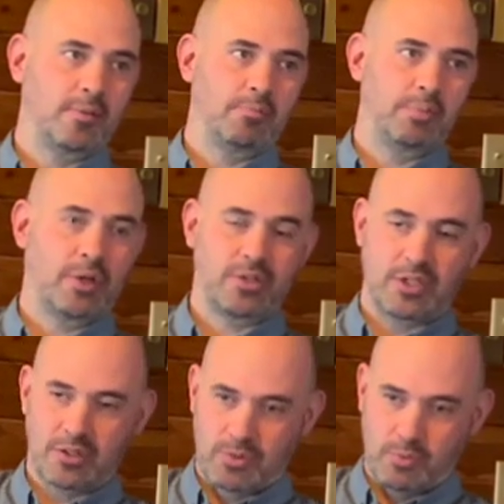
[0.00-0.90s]

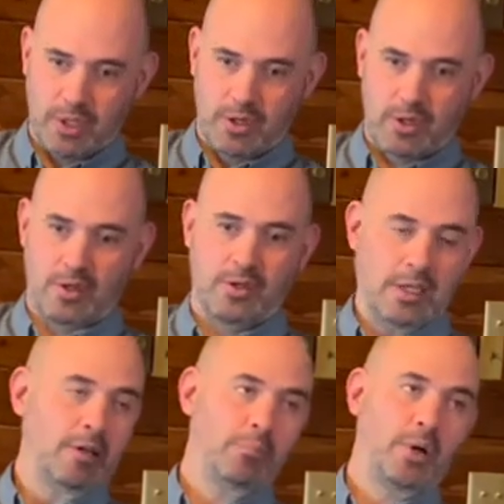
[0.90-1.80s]
Because we are
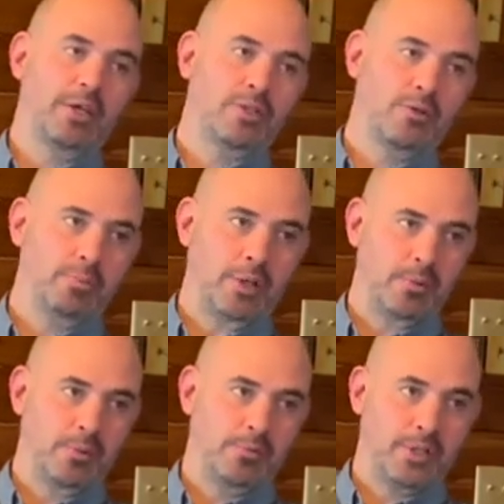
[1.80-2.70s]
practical people.